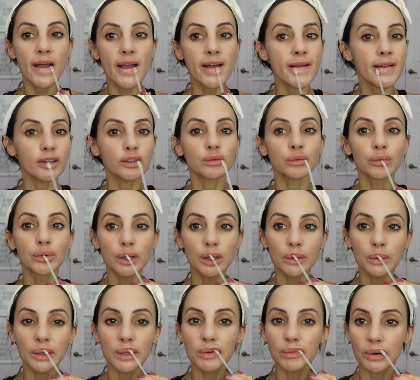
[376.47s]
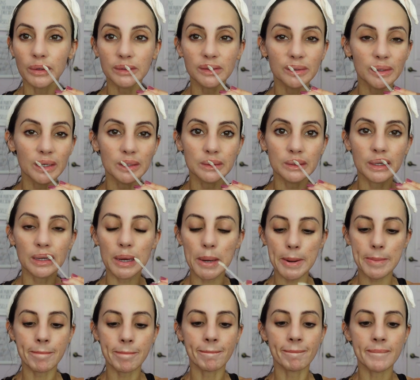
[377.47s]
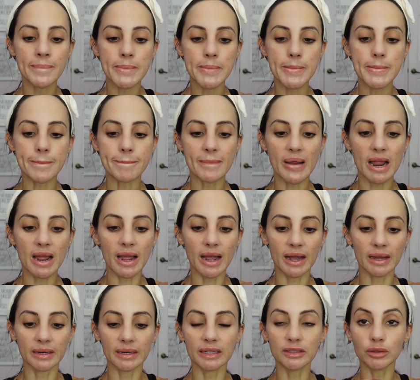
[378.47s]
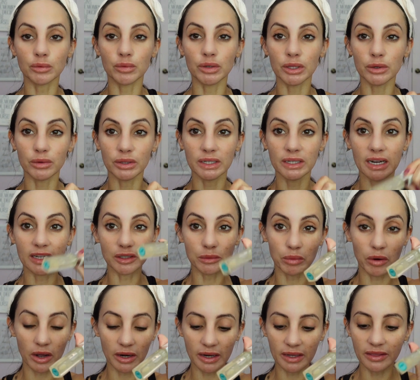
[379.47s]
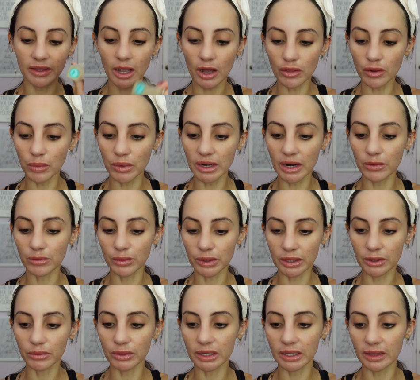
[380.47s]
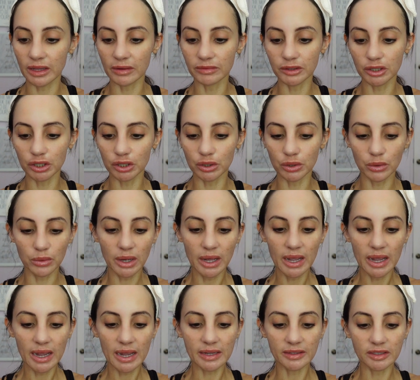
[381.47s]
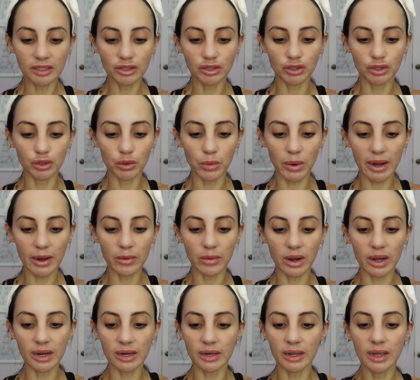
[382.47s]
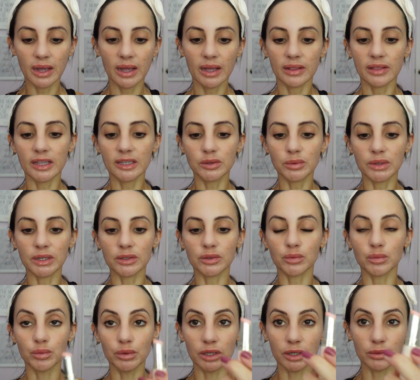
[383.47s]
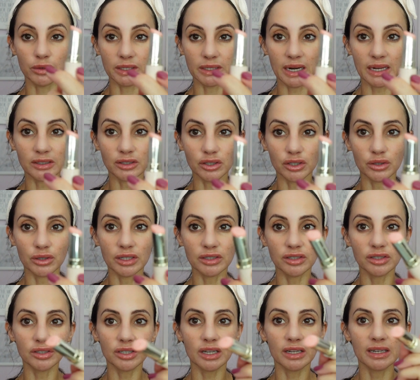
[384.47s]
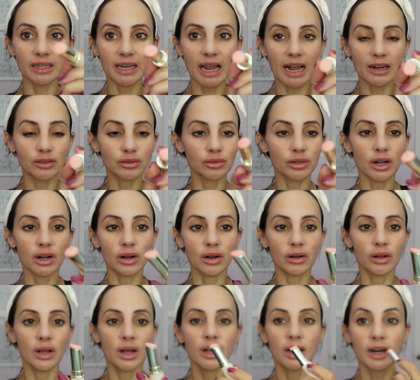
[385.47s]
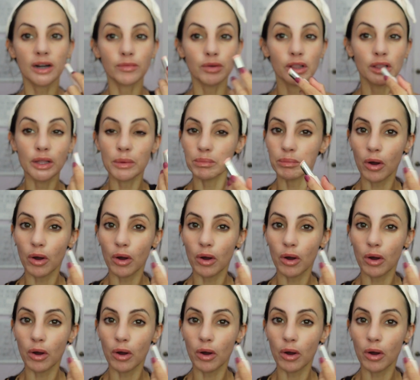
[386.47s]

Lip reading: and it's really, really moisturizing. And it's a really, really nice product. The other one I really, really love too is this Jouer one. This one is really, really nice too. This is a natural kind of a lip